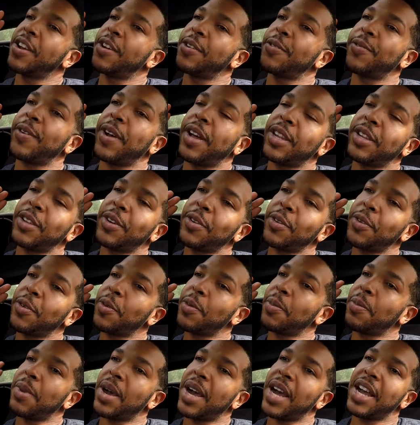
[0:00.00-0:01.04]
Follow
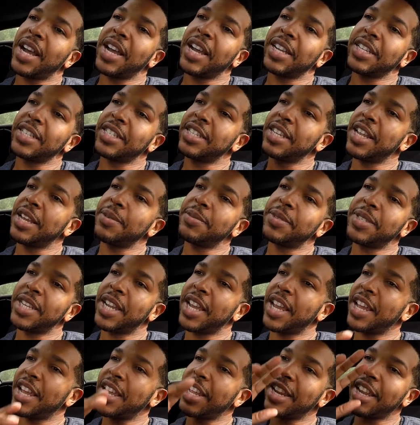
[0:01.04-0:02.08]
my
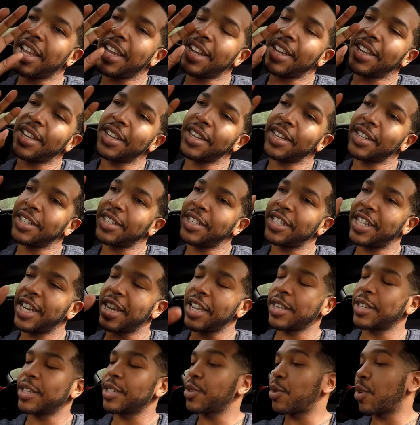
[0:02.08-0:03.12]
Snapchat,
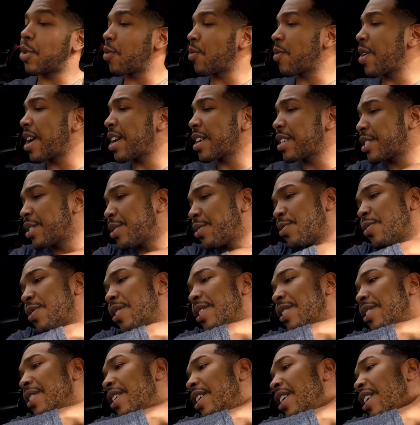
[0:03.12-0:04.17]

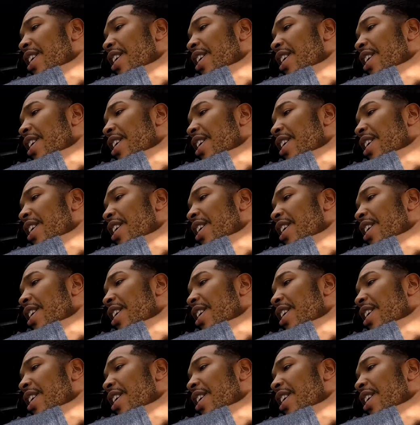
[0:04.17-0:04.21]
J_rocks3.